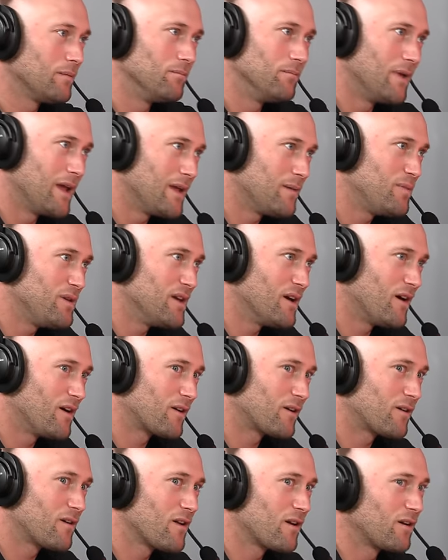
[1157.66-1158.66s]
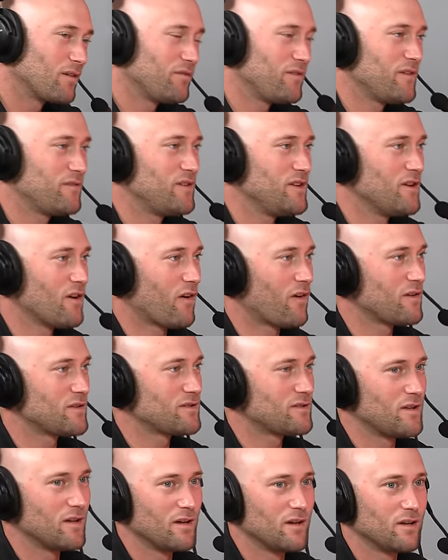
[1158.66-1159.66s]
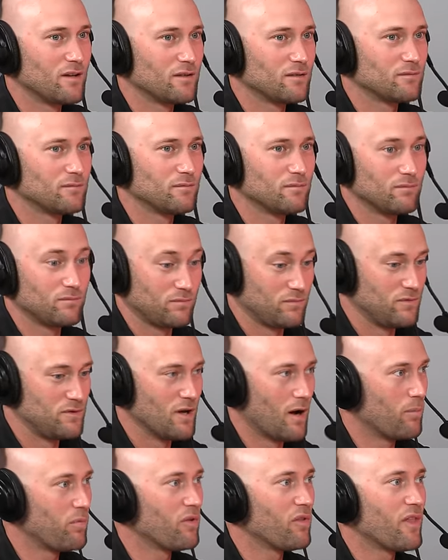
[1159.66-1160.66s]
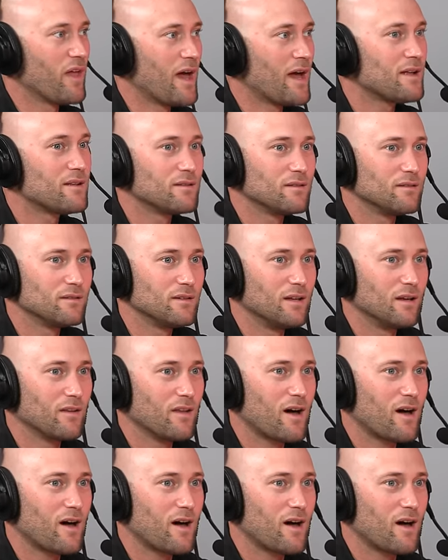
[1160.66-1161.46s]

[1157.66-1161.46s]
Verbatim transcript: maybe one hundred, one fifty yards to double that in a